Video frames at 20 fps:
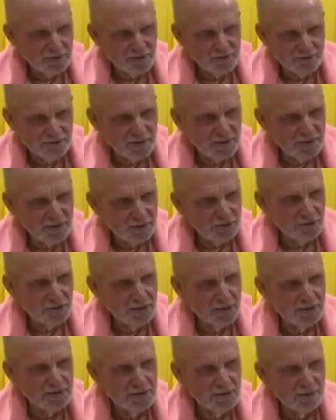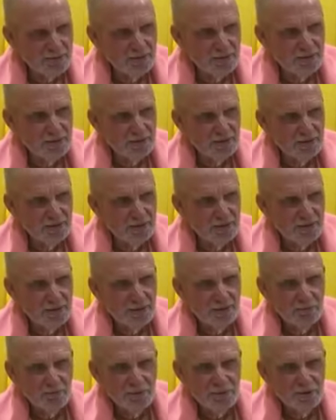It's a very good example
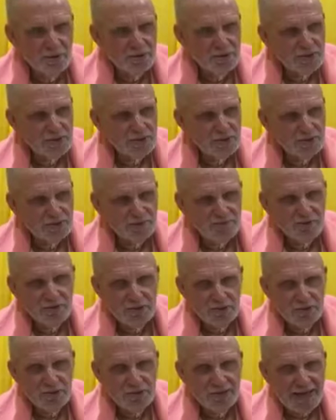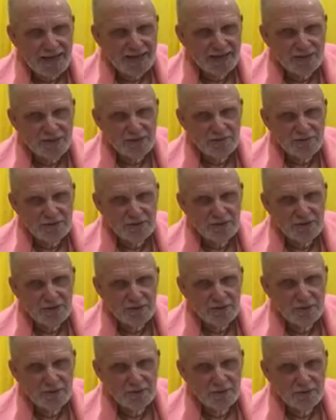because it's a devotional activity.